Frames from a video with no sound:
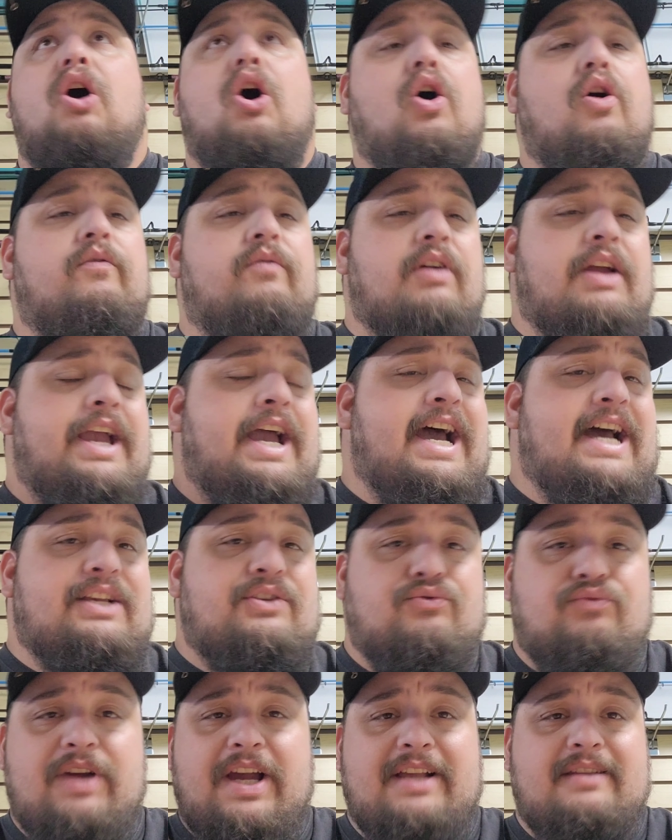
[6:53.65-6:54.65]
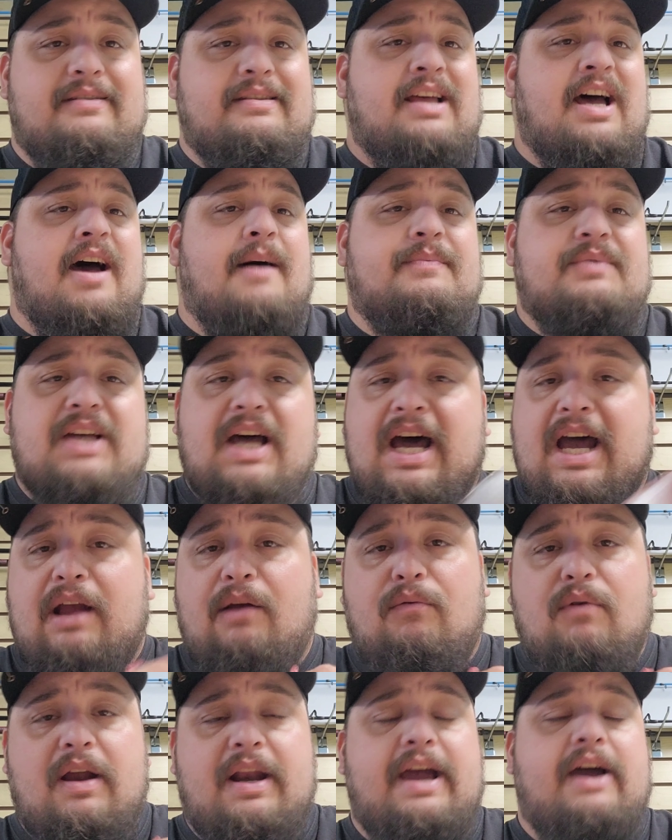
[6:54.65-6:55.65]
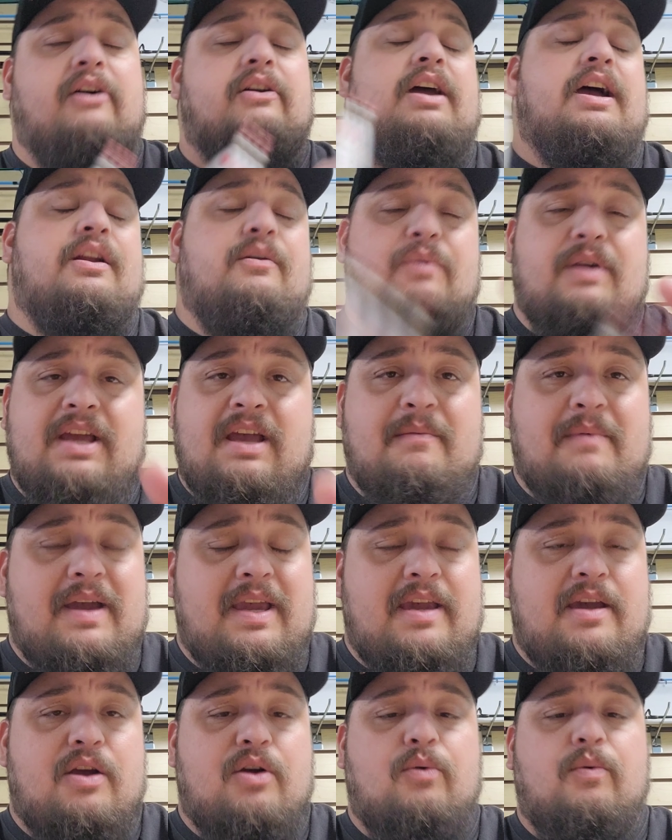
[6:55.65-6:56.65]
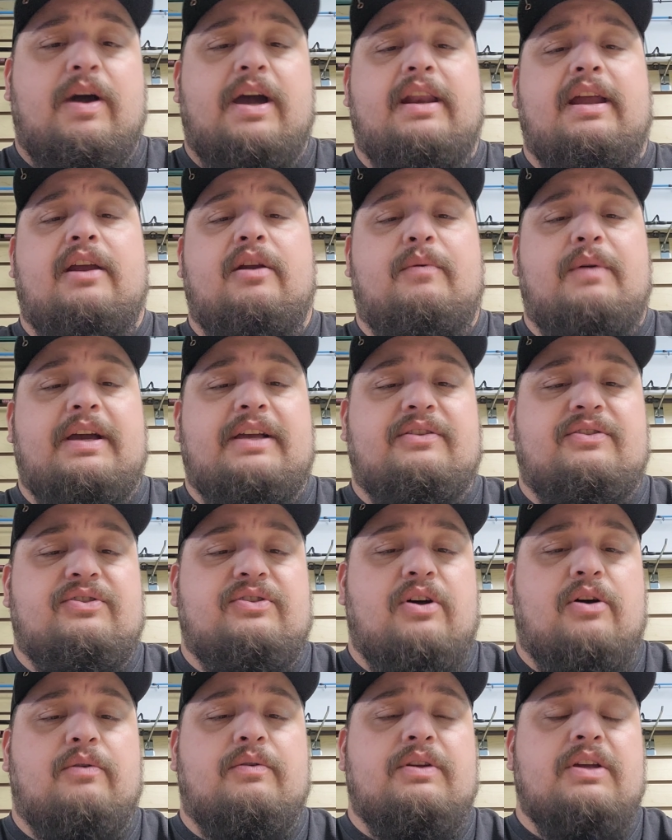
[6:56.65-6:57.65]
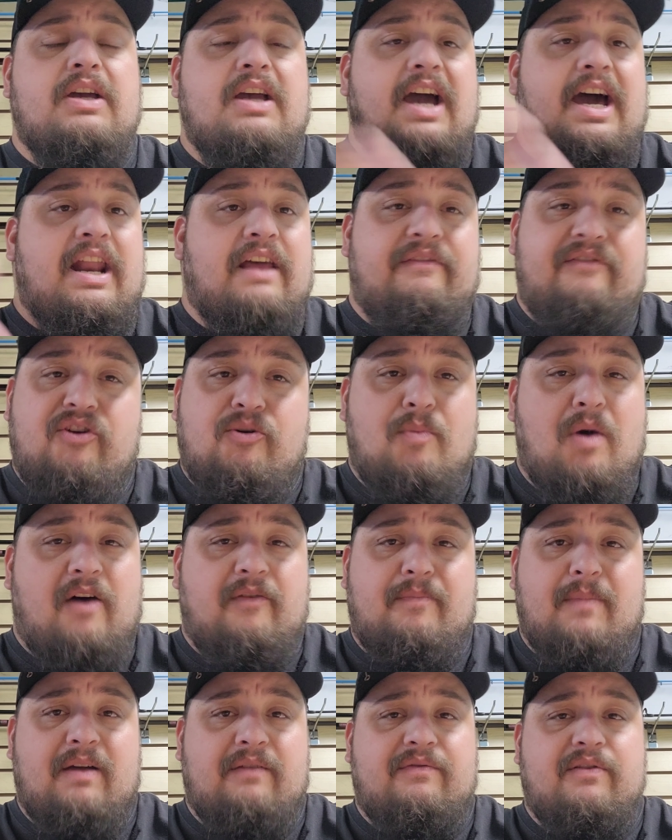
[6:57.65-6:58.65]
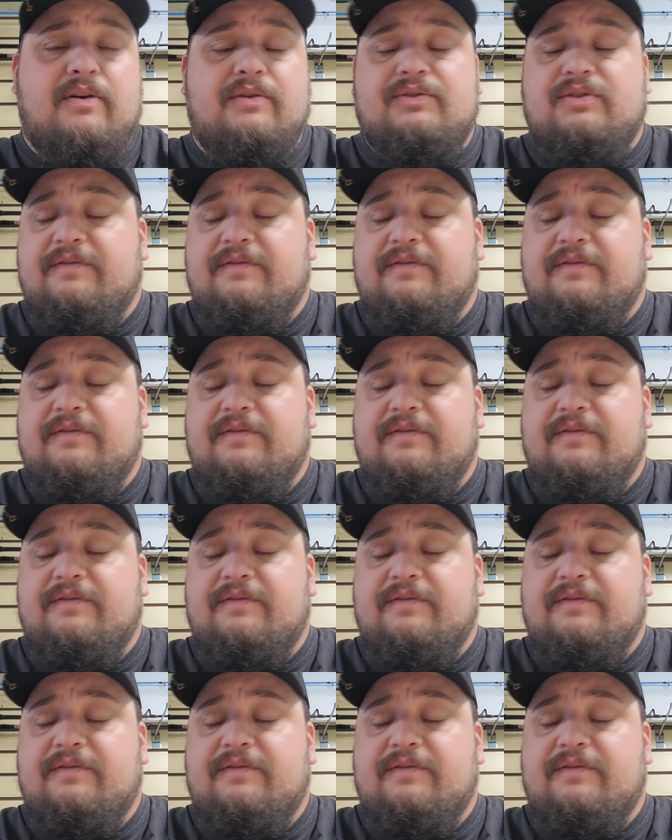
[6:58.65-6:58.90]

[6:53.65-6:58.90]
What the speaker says: overcast, rain stops, I run out, I don't want to get my gear wet, I don't want to get soaked, and I film off my phone.